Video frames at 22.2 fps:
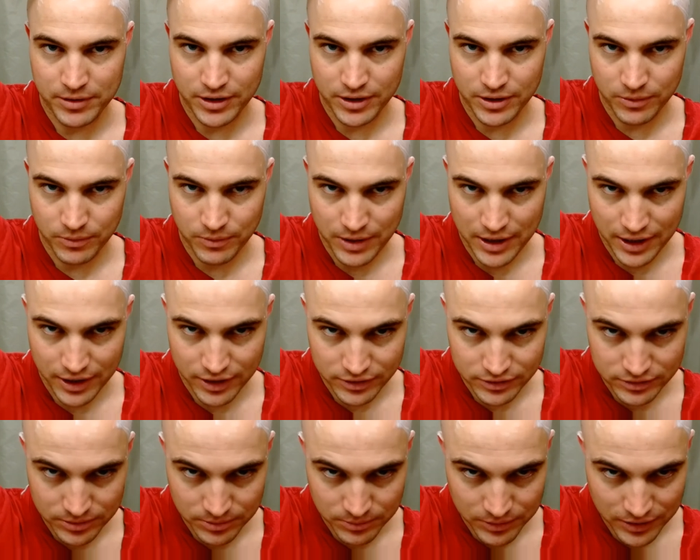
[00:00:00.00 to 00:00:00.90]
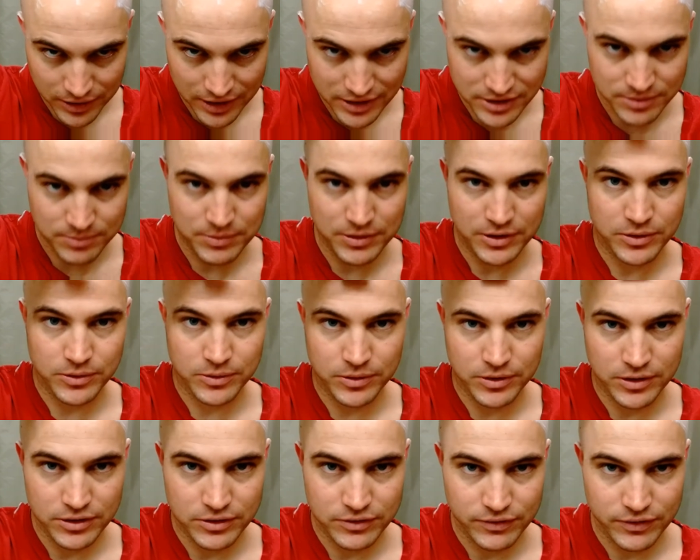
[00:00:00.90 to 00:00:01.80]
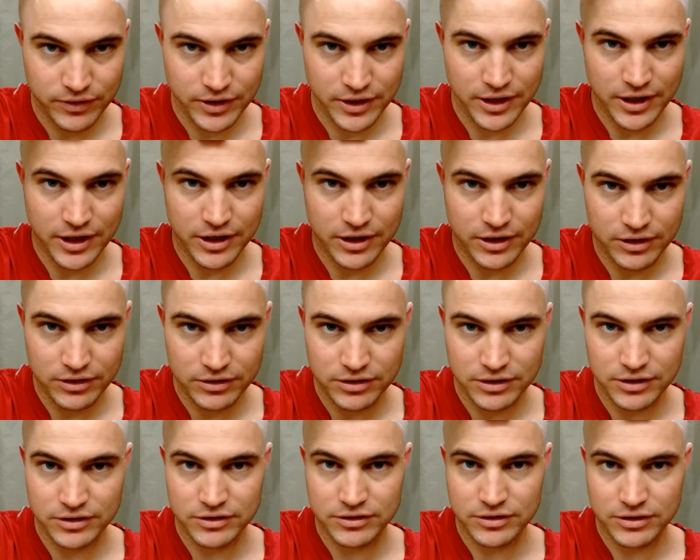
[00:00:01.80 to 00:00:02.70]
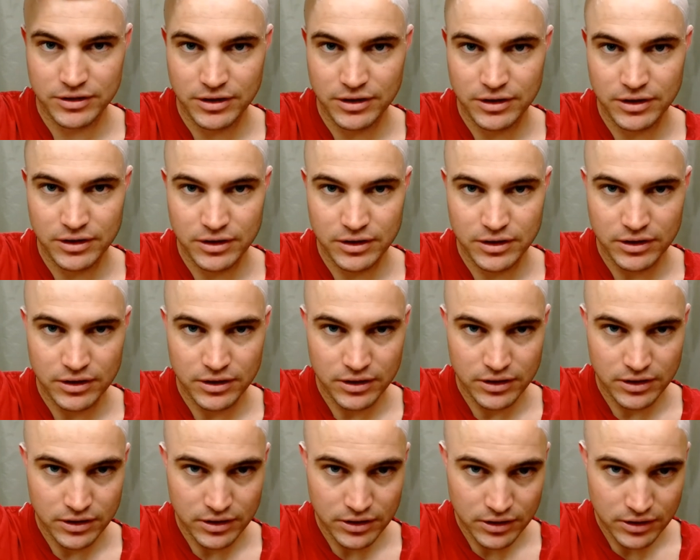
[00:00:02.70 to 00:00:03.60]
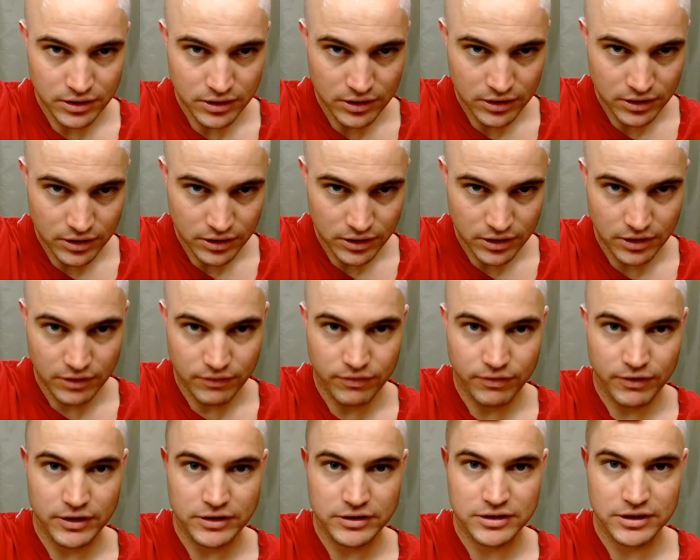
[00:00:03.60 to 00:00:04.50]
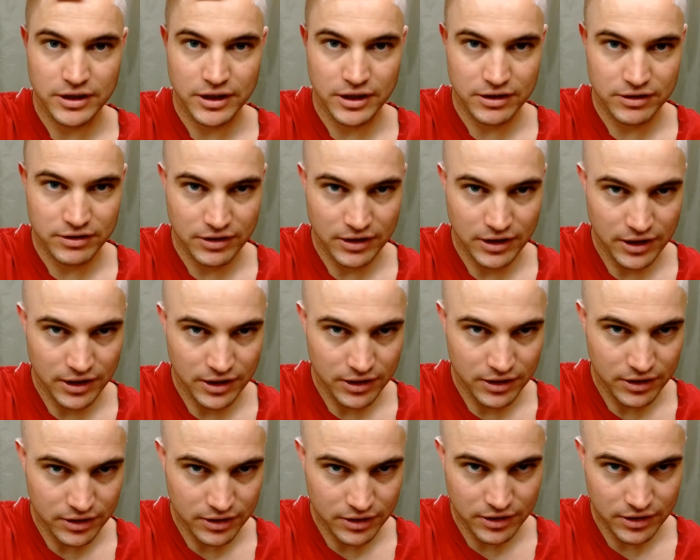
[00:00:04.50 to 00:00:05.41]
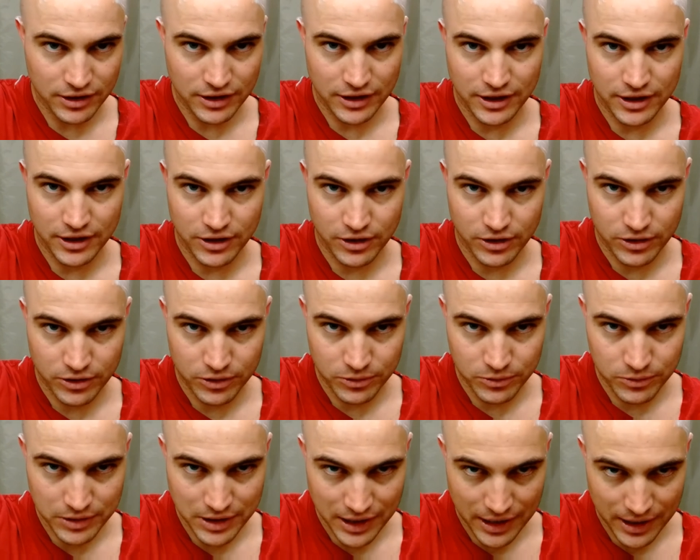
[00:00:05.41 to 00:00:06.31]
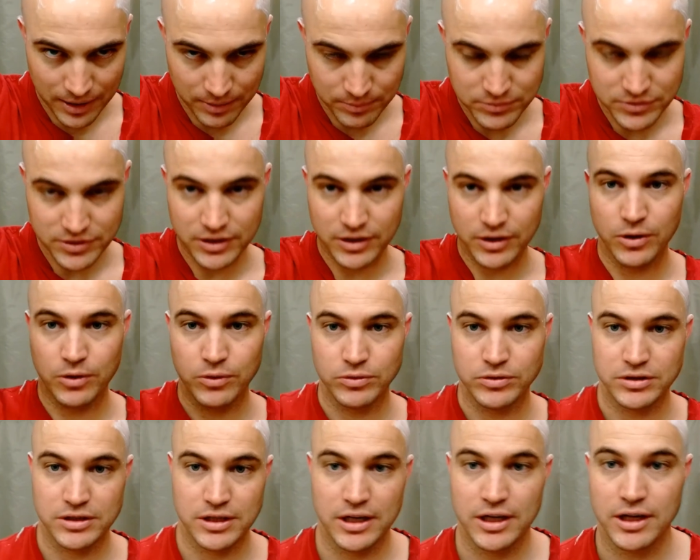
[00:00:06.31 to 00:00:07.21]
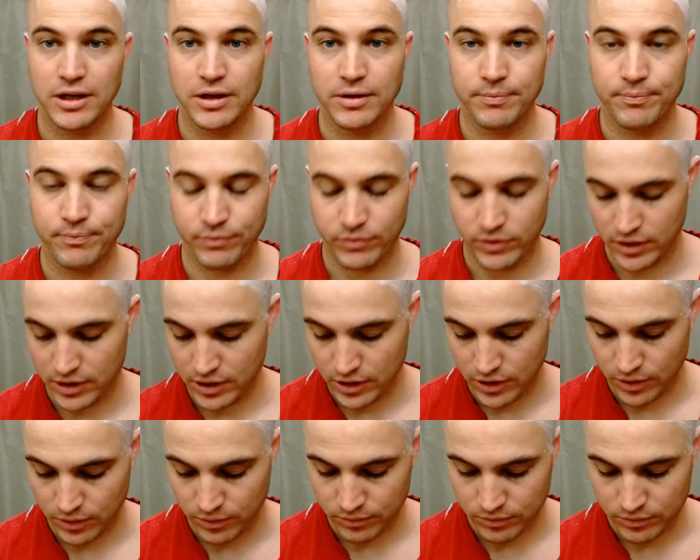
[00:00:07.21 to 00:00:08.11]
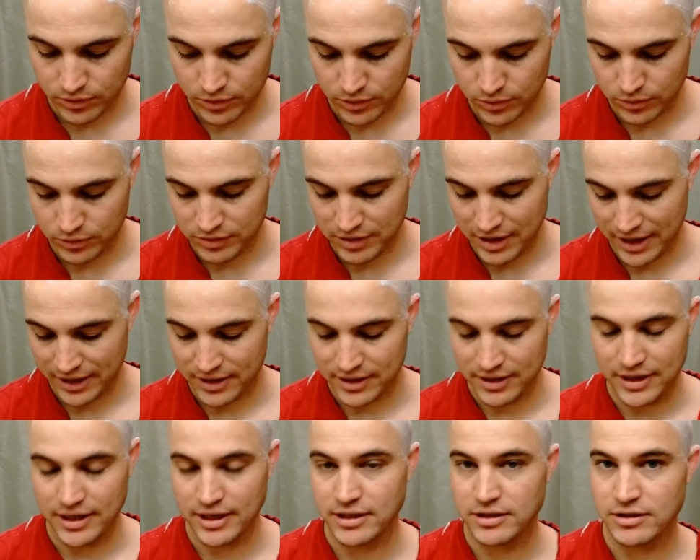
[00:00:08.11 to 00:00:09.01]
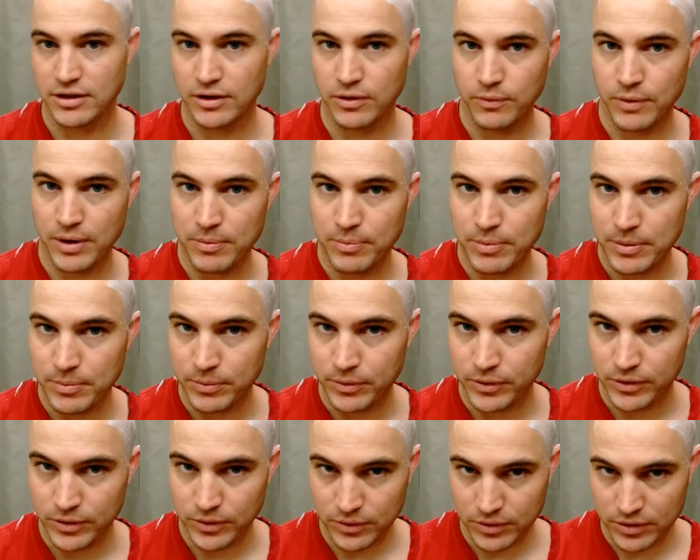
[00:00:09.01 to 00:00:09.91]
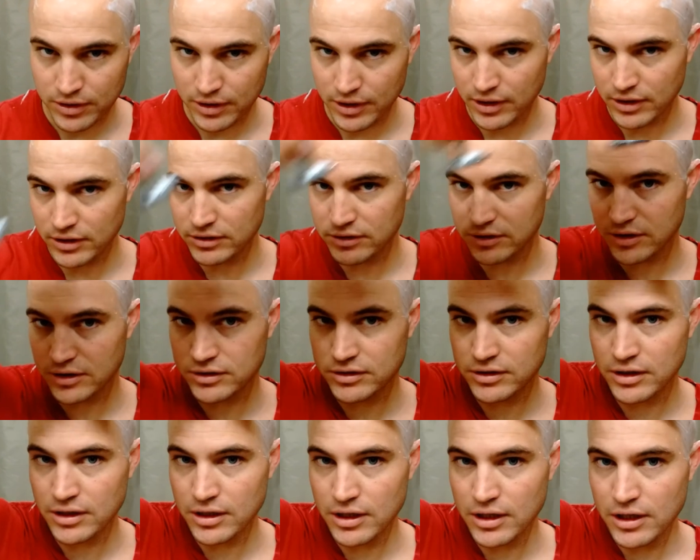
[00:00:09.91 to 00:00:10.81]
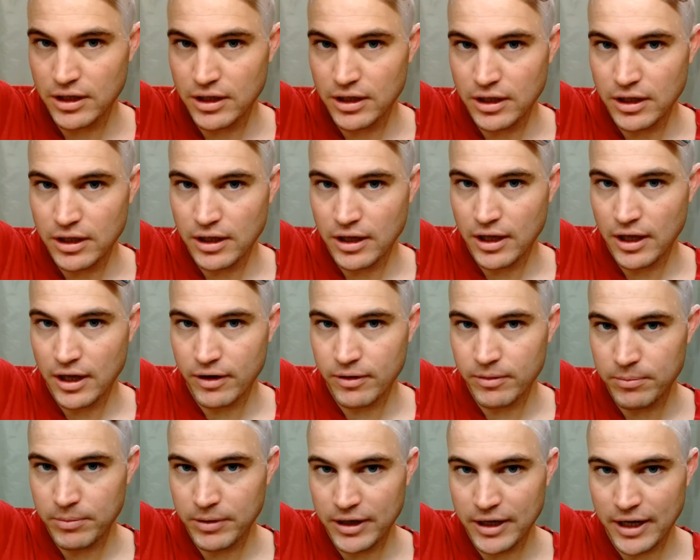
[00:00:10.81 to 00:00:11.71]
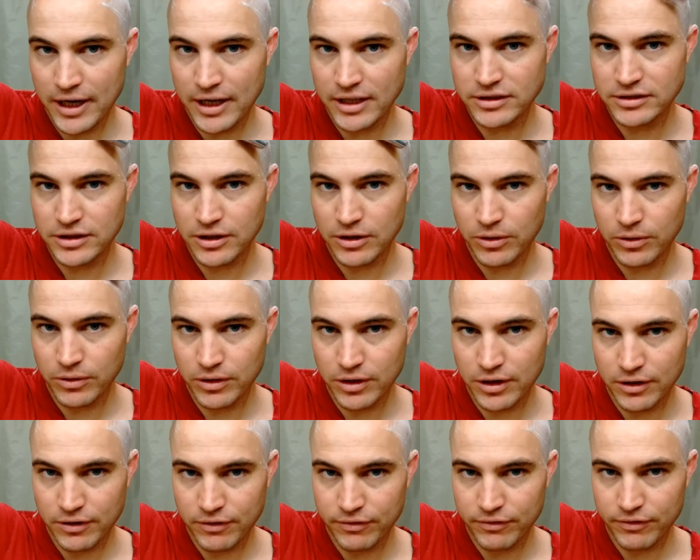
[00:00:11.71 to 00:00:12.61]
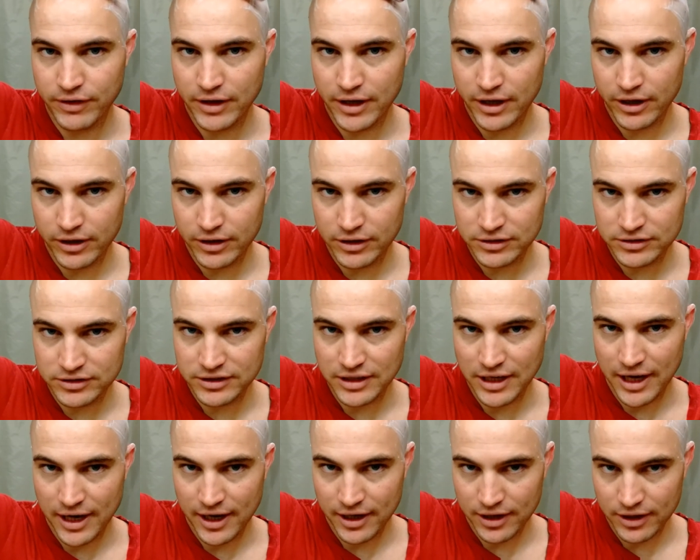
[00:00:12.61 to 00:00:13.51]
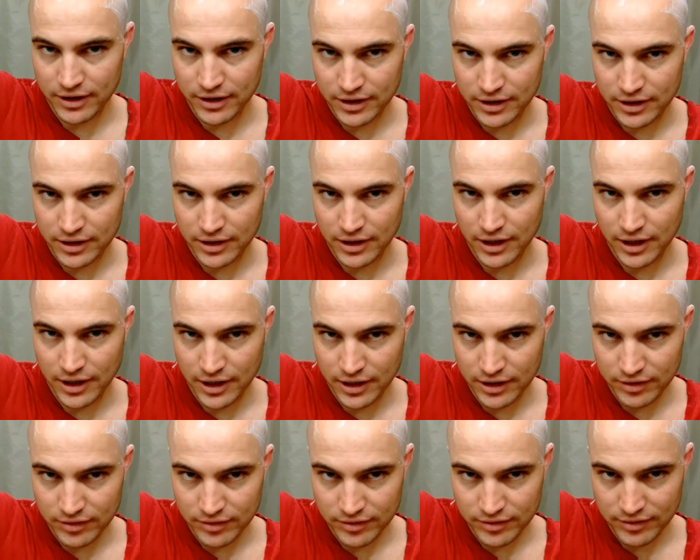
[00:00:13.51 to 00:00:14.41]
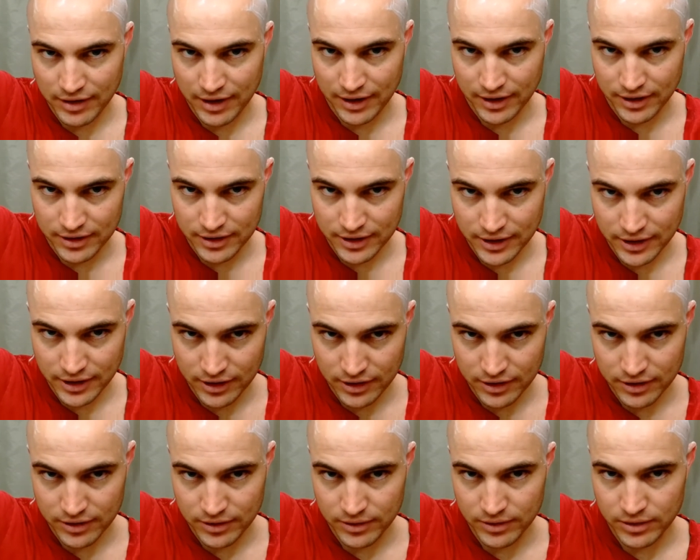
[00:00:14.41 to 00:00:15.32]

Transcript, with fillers: a little while. Some of you guys have been doing this for years. It's good for us to get to hear new names and go see, you know, new techniques and the way people do things because everybody has their own little flair and style and, and technique